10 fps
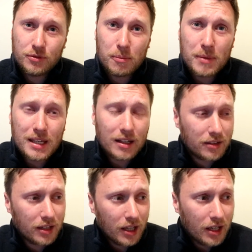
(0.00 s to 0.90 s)
For me,
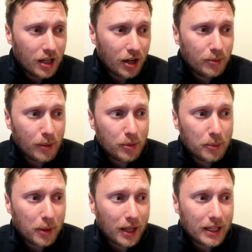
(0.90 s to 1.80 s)
I remember
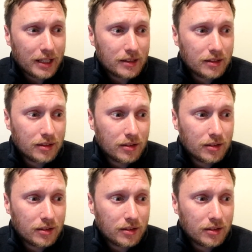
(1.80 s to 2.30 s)
him playing